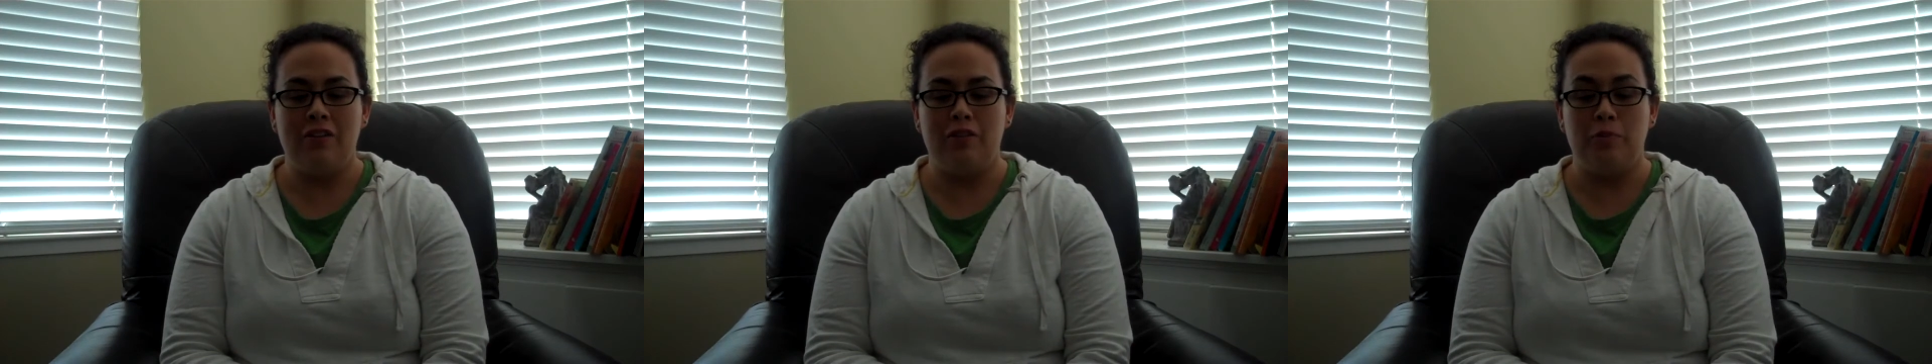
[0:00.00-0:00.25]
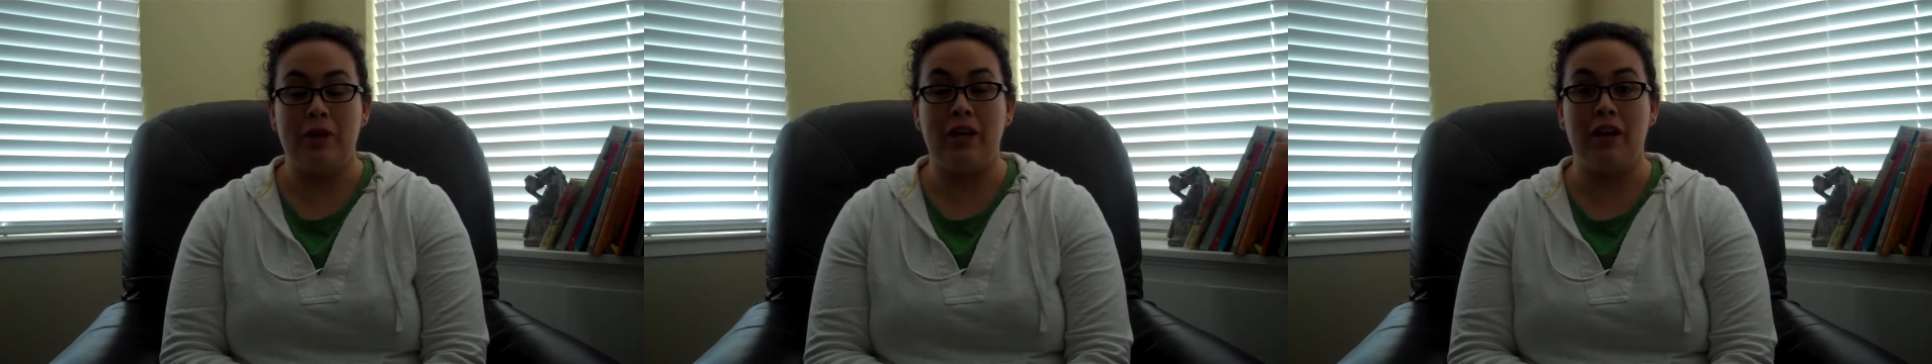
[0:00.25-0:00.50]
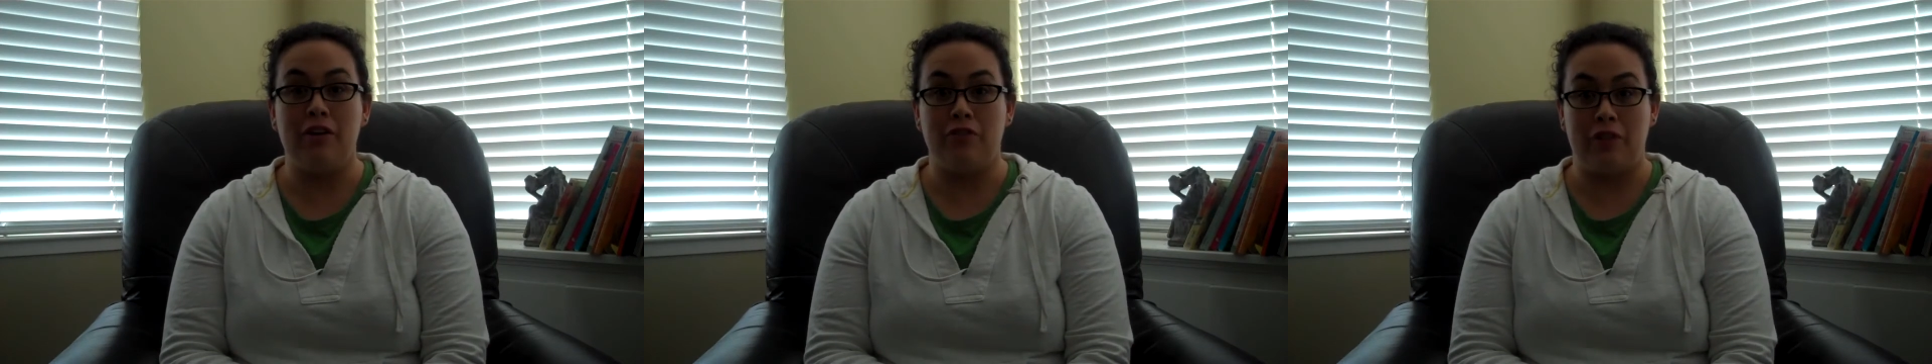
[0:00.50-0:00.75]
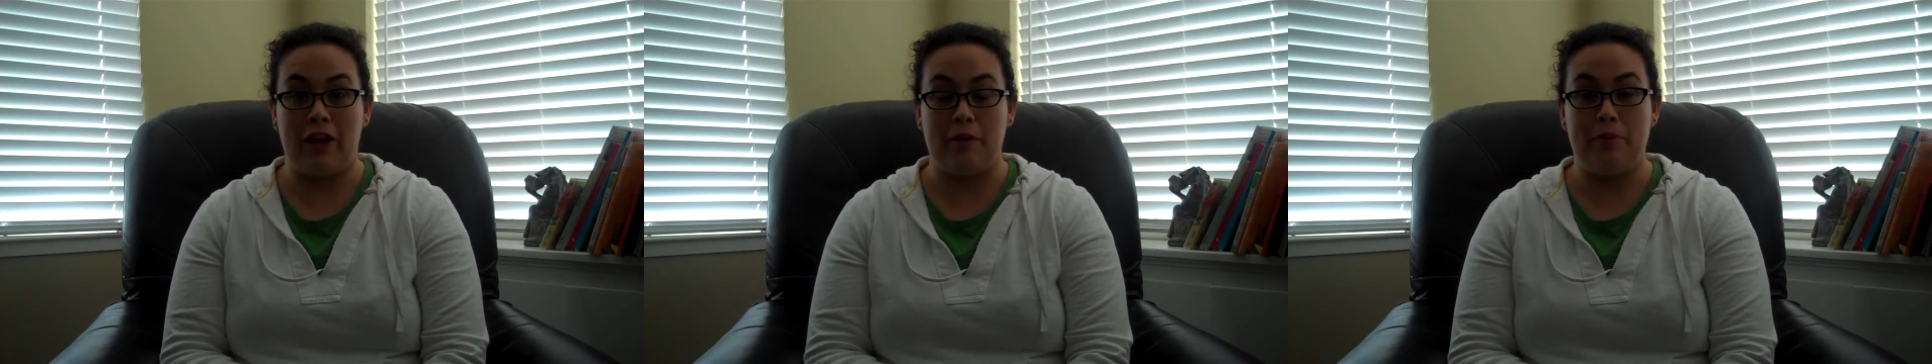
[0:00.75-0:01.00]
Speaking of
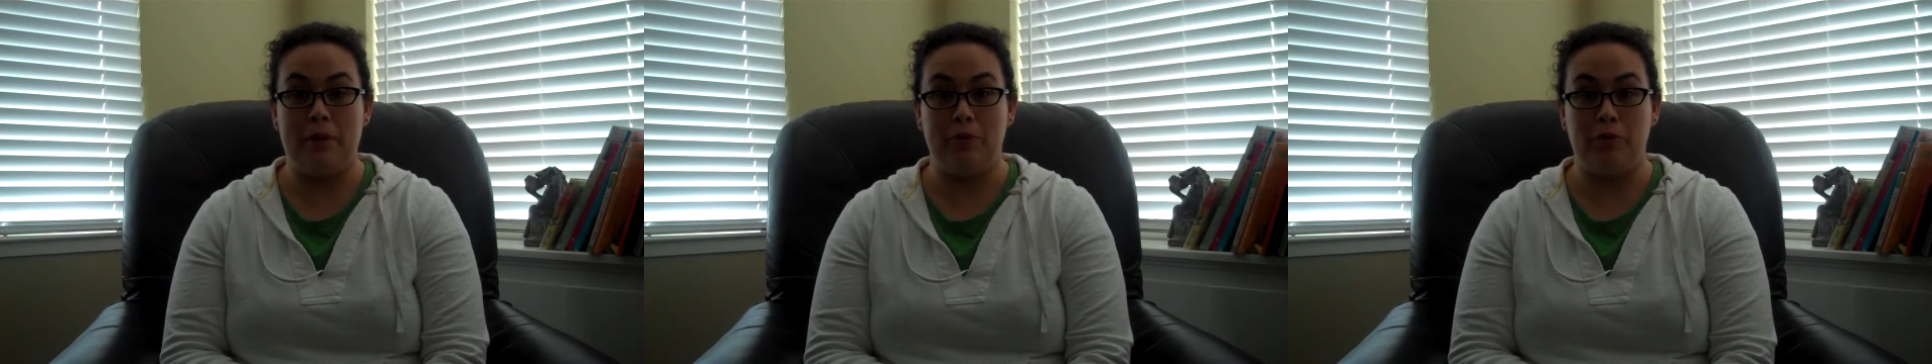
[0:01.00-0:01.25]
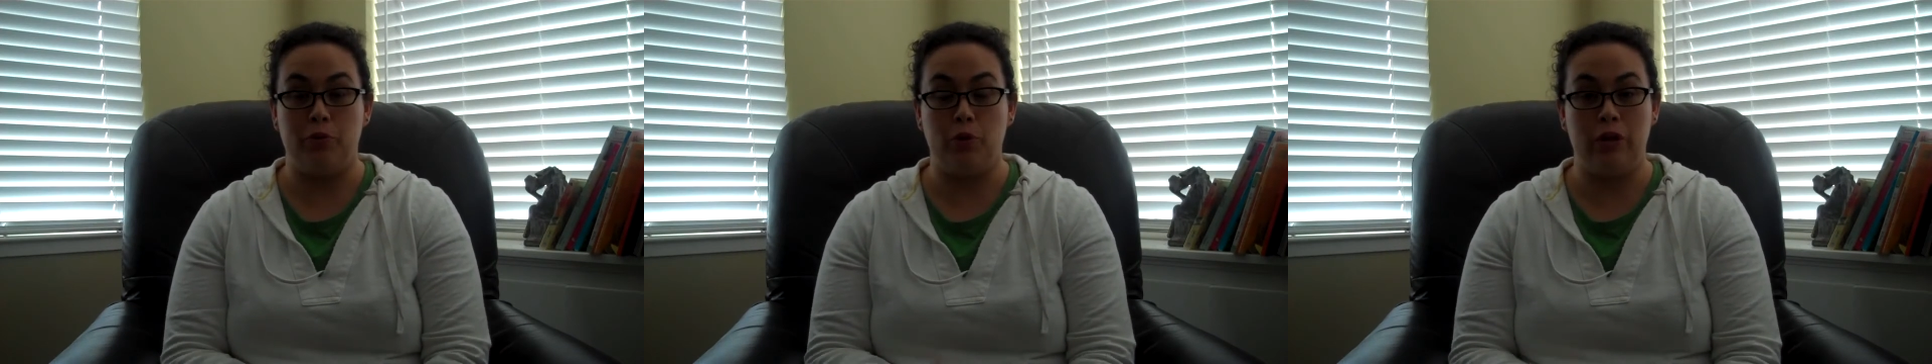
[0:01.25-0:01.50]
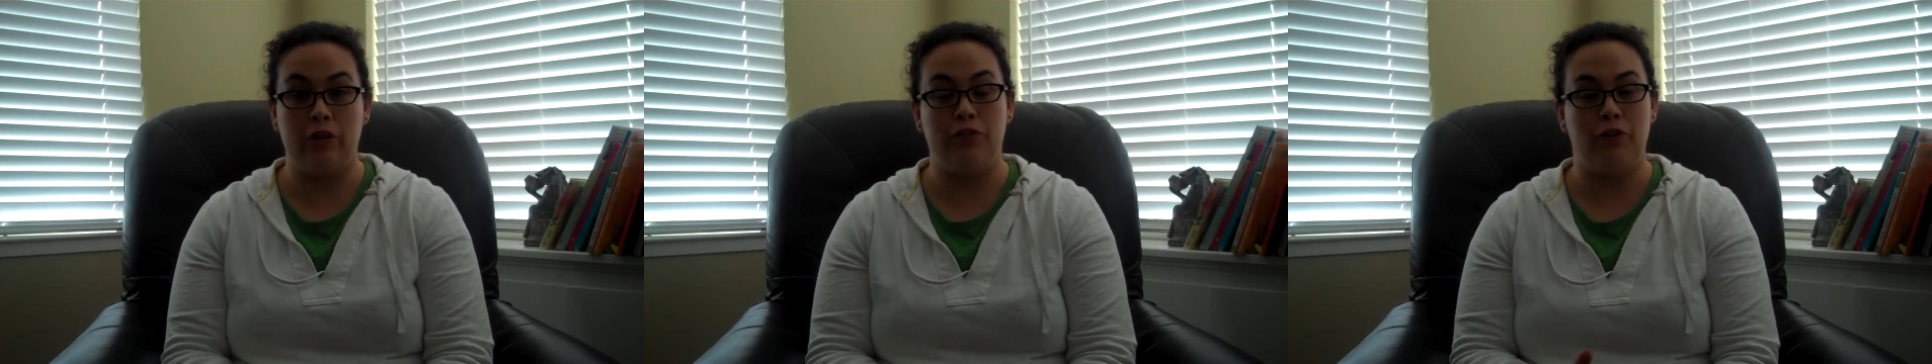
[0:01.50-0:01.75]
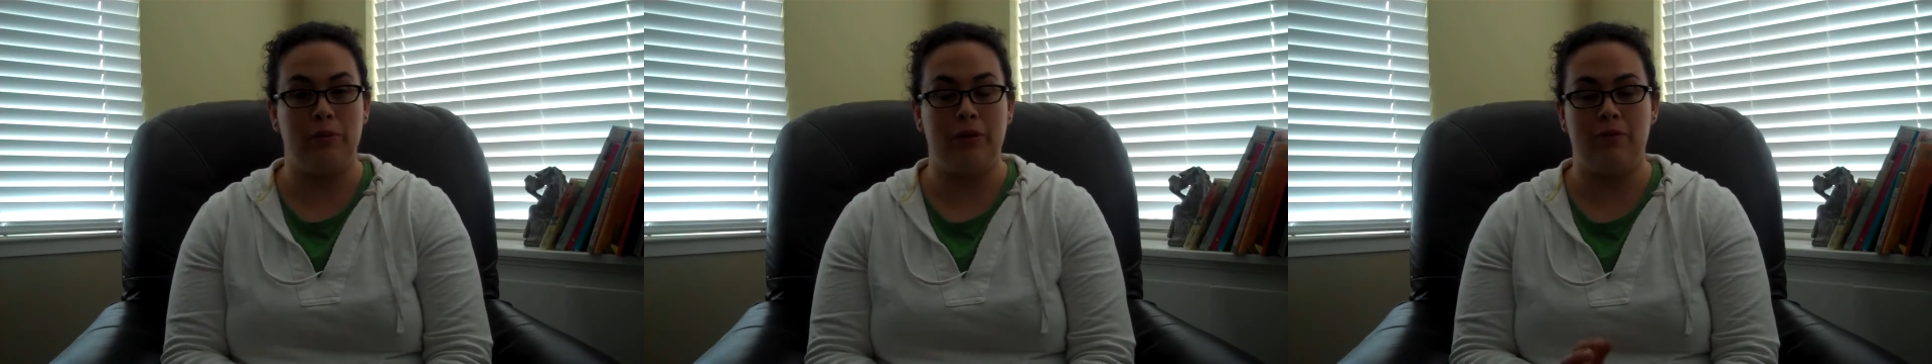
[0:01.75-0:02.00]
like people rooting
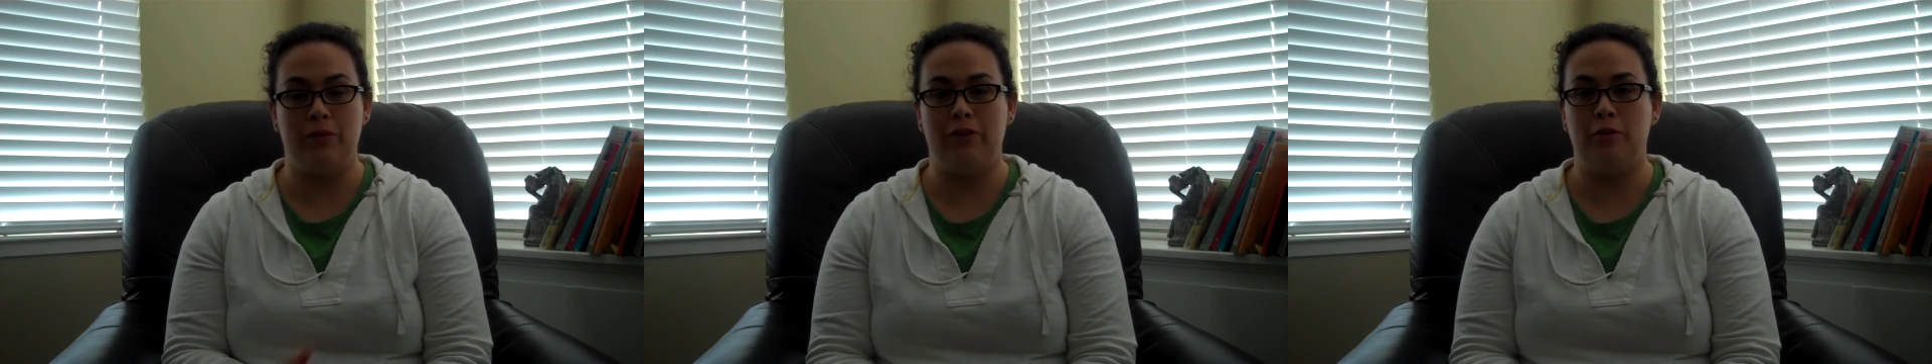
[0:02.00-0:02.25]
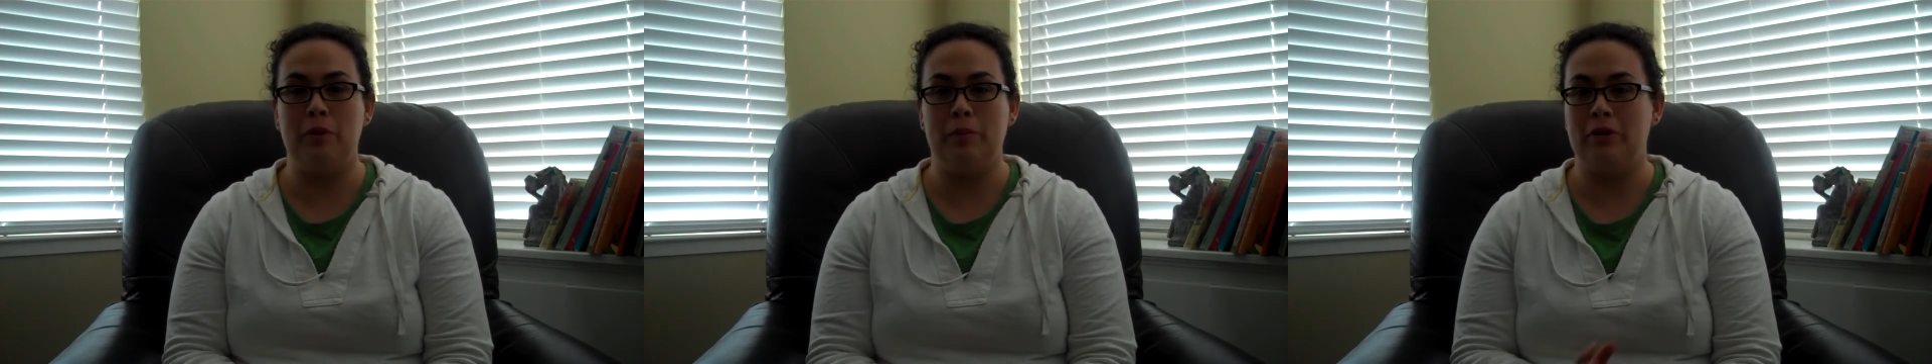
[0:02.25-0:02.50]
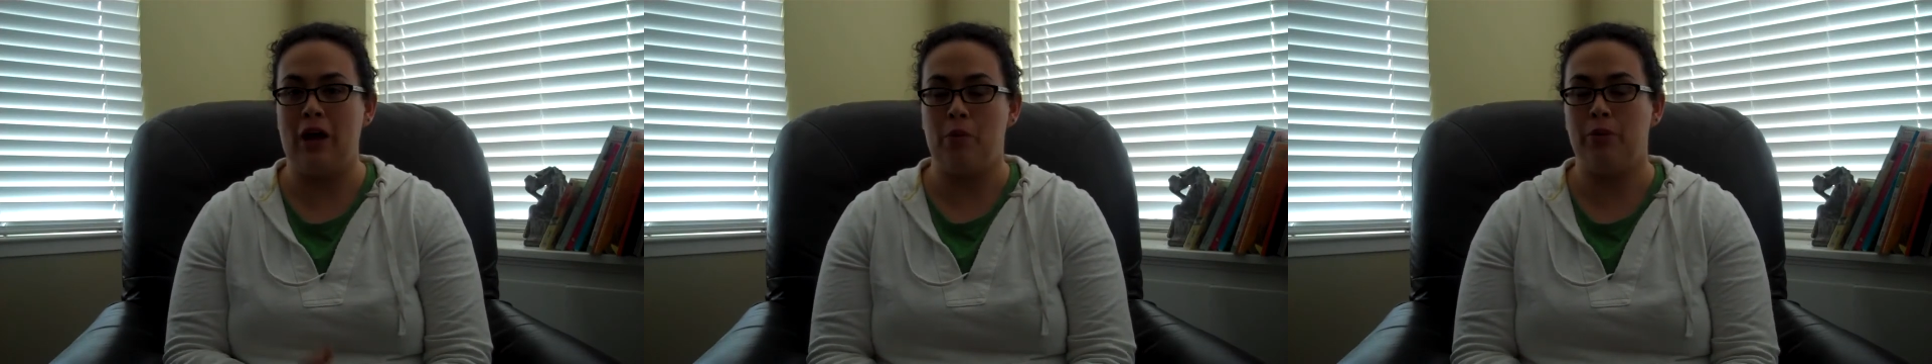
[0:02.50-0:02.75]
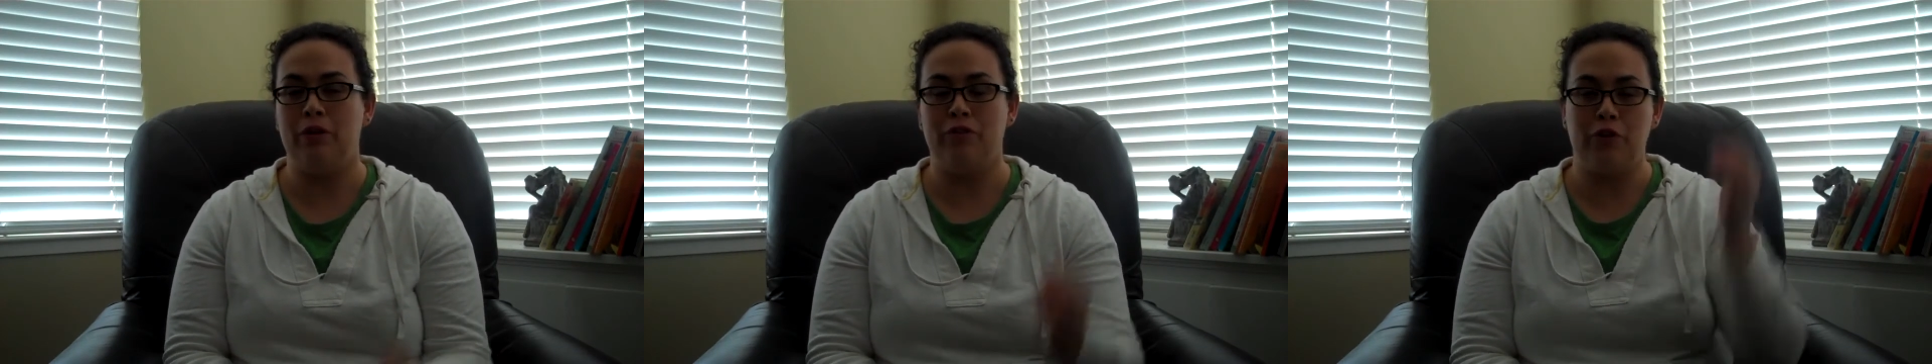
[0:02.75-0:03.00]
for me versus people not
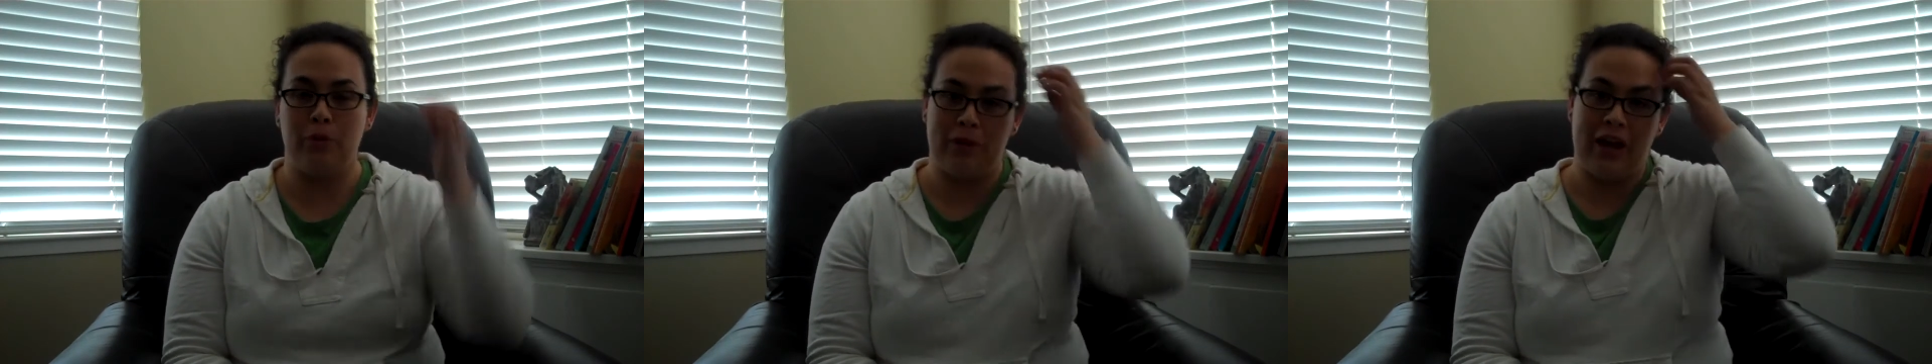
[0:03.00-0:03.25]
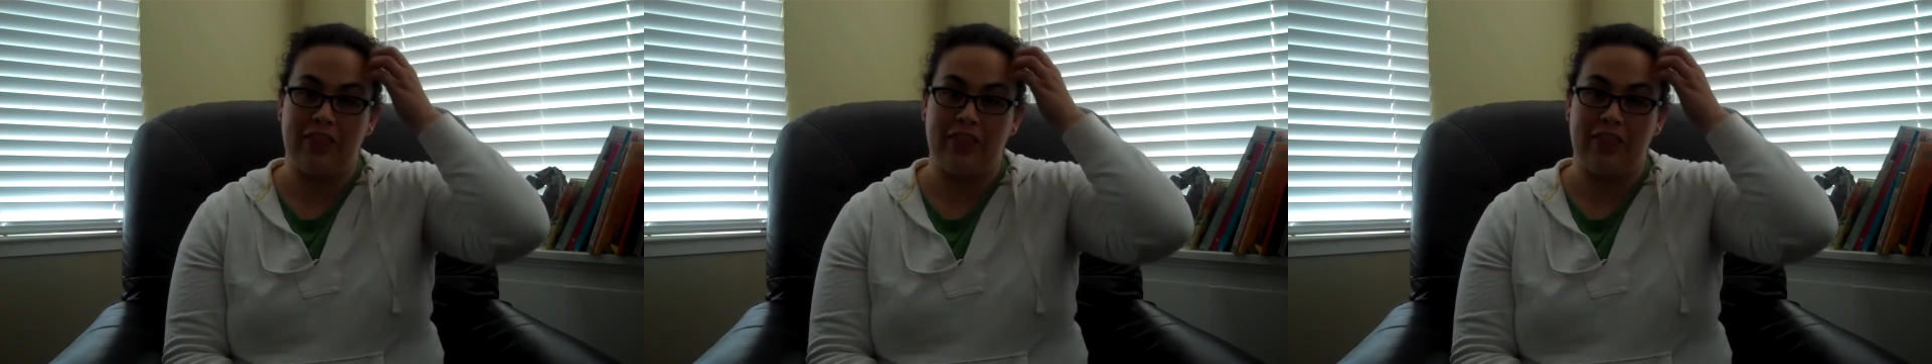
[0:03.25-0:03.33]
rooting for me,